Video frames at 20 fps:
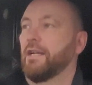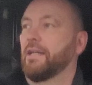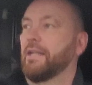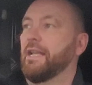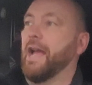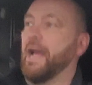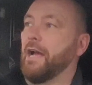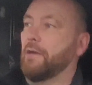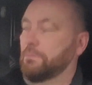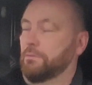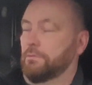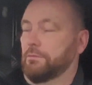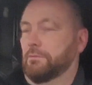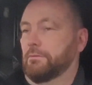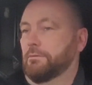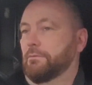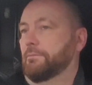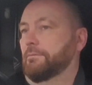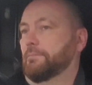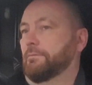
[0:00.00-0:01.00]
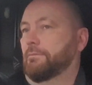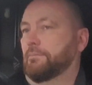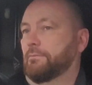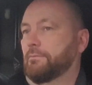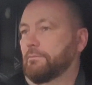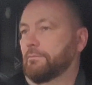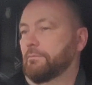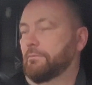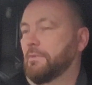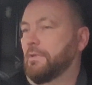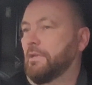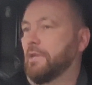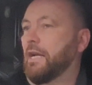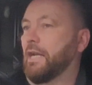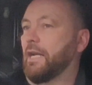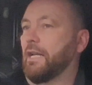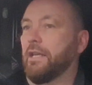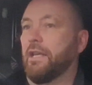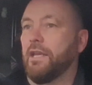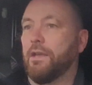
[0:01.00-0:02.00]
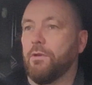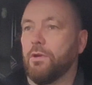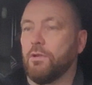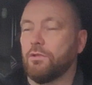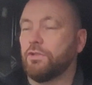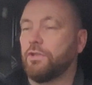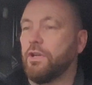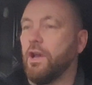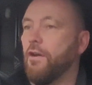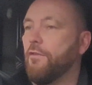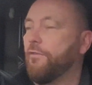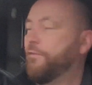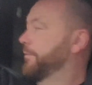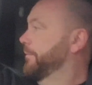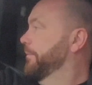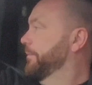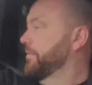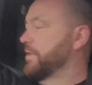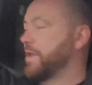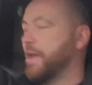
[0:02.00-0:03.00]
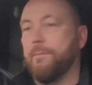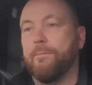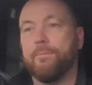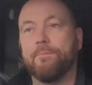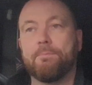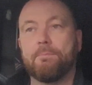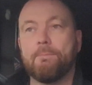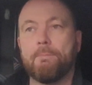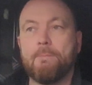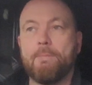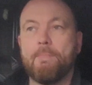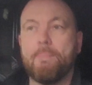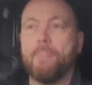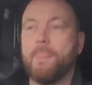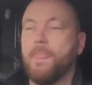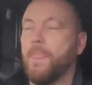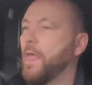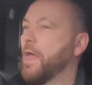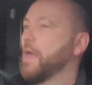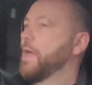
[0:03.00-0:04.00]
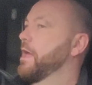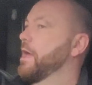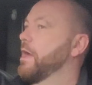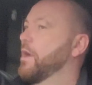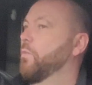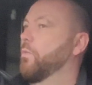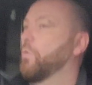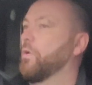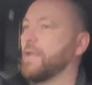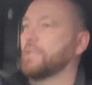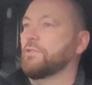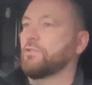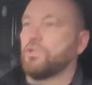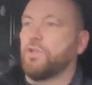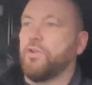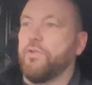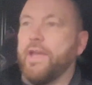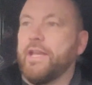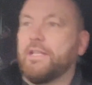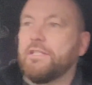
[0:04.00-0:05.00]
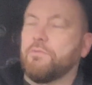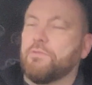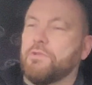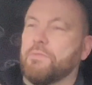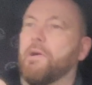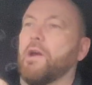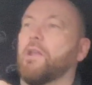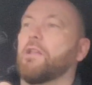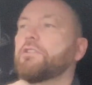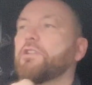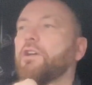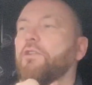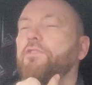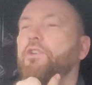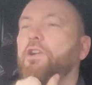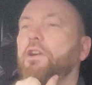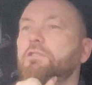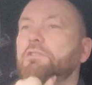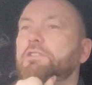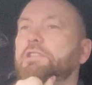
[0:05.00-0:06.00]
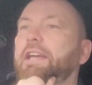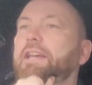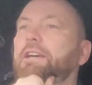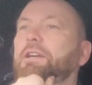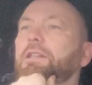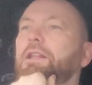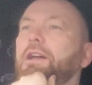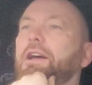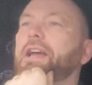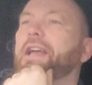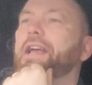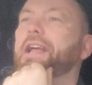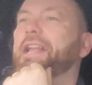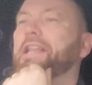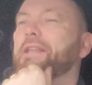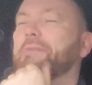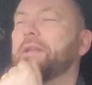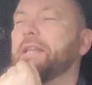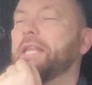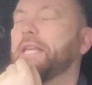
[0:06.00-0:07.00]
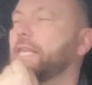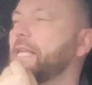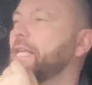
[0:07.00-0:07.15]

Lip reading: Now, I can hear you all scoff. Yep. What I just created was a Molotov cocktail in a Mini.